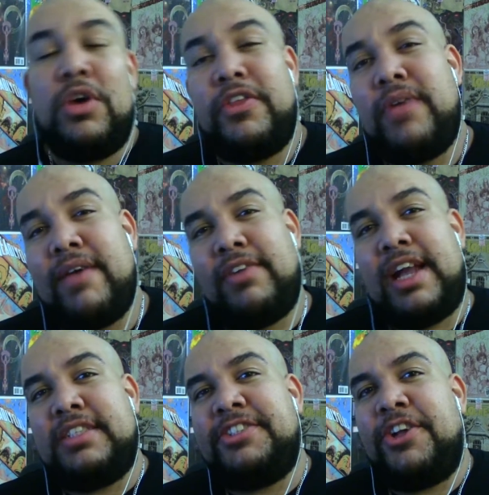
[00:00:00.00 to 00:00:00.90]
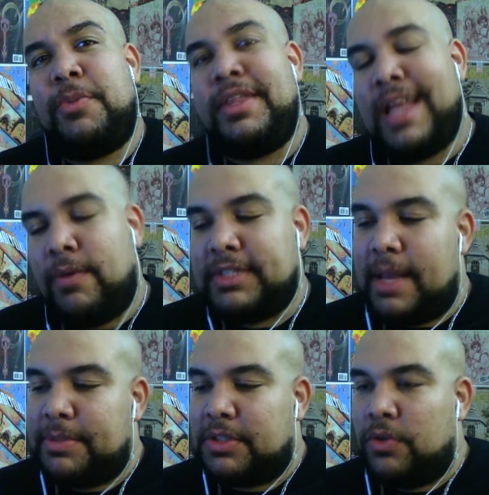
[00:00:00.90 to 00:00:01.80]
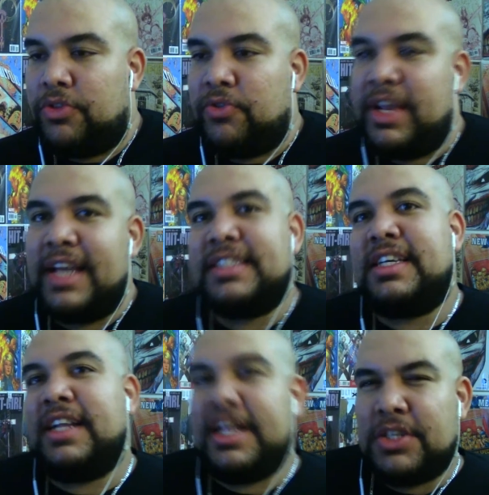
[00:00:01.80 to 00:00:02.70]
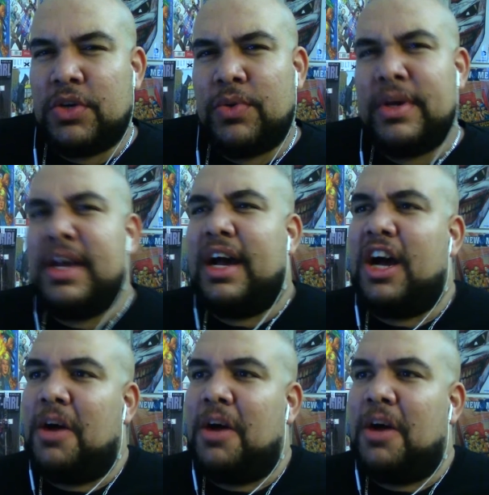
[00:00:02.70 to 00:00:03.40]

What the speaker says: Well, there you have it, ladies and gentlemen. That was episode 3, Esqueleto.